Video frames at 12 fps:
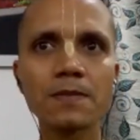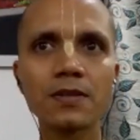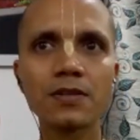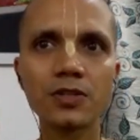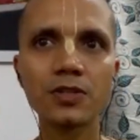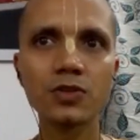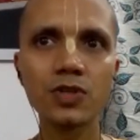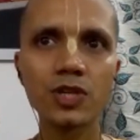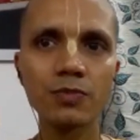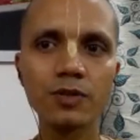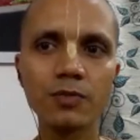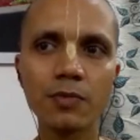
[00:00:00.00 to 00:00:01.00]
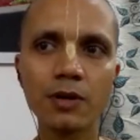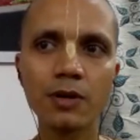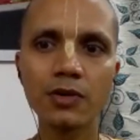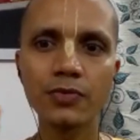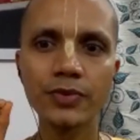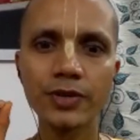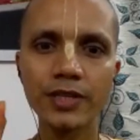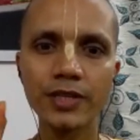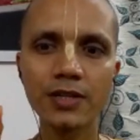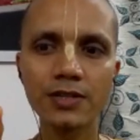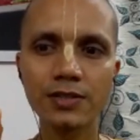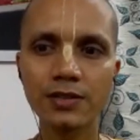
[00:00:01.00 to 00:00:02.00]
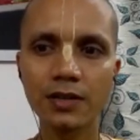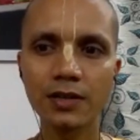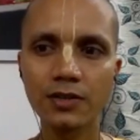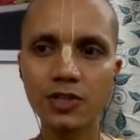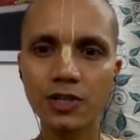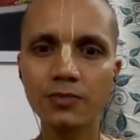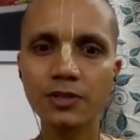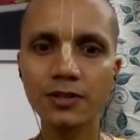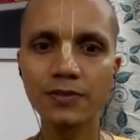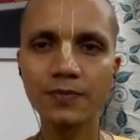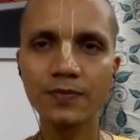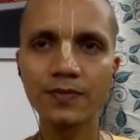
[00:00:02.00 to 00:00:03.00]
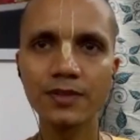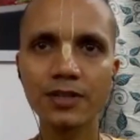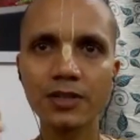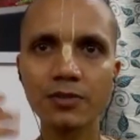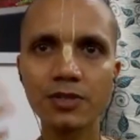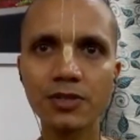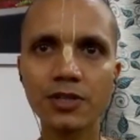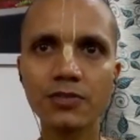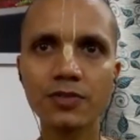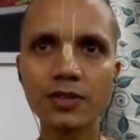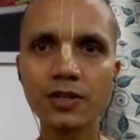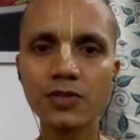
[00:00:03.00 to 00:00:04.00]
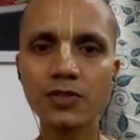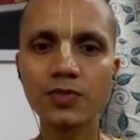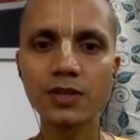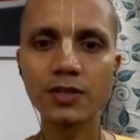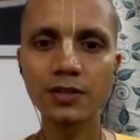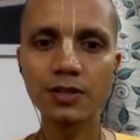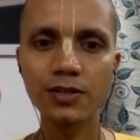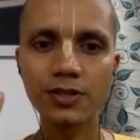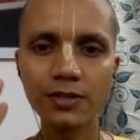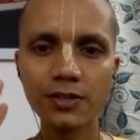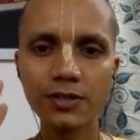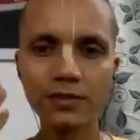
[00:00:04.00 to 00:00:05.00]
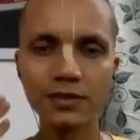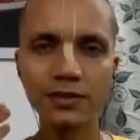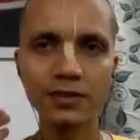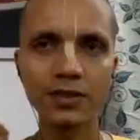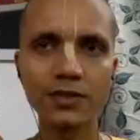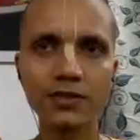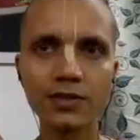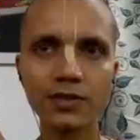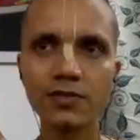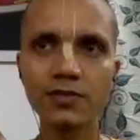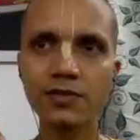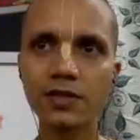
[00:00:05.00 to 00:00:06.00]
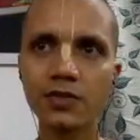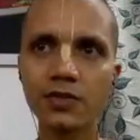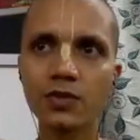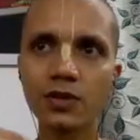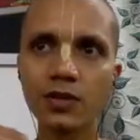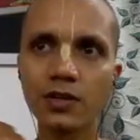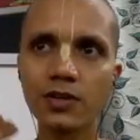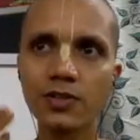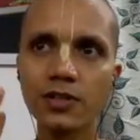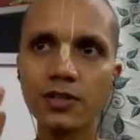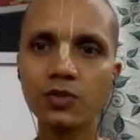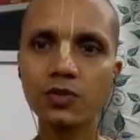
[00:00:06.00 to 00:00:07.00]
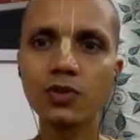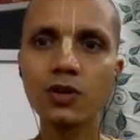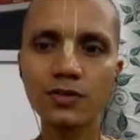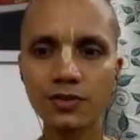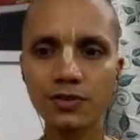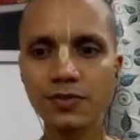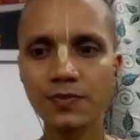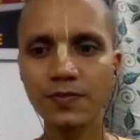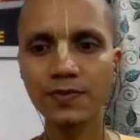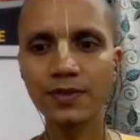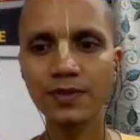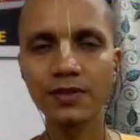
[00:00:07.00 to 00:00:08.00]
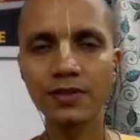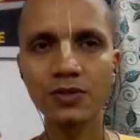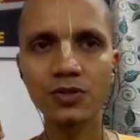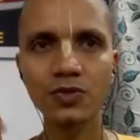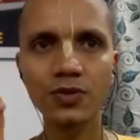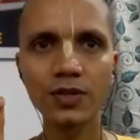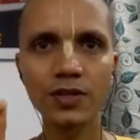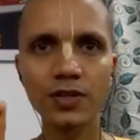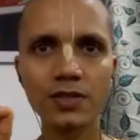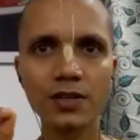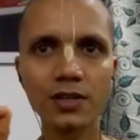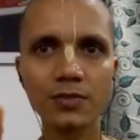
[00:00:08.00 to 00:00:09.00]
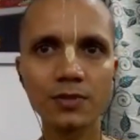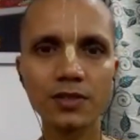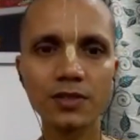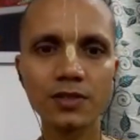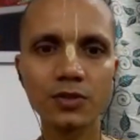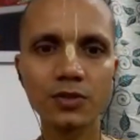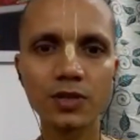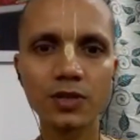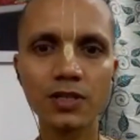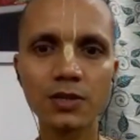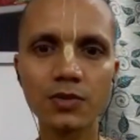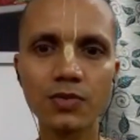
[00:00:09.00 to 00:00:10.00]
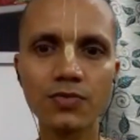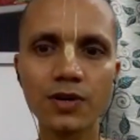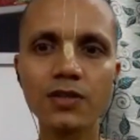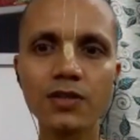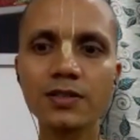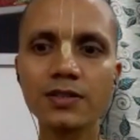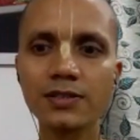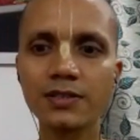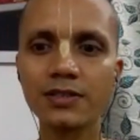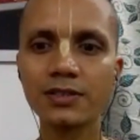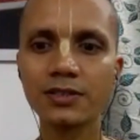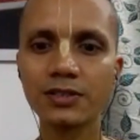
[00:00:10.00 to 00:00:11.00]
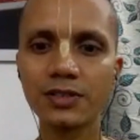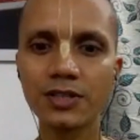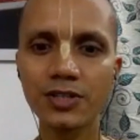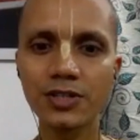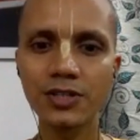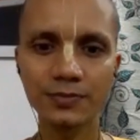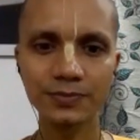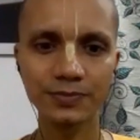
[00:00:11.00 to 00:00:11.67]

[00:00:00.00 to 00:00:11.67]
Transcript: That's called Shabda Pramana. Vedas are the Shabda. And by studying Vedas, we can understand ourselves and we can understand who God is. So Vedas are like mother who tell us our father, Krishna.